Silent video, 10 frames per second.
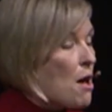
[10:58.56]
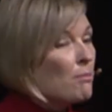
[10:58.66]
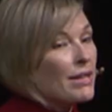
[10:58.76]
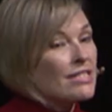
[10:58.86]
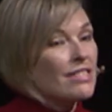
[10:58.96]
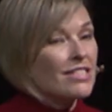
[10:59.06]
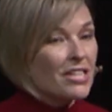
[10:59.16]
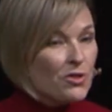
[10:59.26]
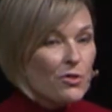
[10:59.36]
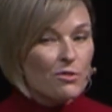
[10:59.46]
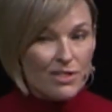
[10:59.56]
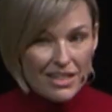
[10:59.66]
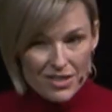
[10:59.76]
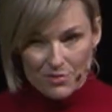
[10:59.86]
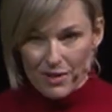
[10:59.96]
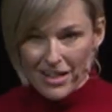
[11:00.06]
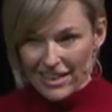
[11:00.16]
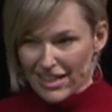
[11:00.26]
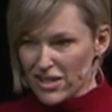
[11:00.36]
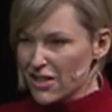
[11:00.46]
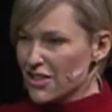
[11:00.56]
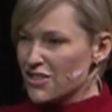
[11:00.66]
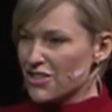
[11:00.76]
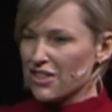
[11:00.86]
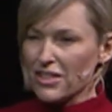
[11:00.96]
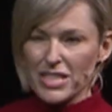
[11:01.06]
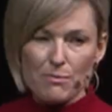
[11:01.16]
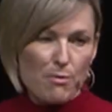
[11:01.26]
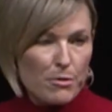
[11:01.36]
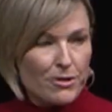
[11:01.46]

My 16-year-old niece, Reagan, she looks up from her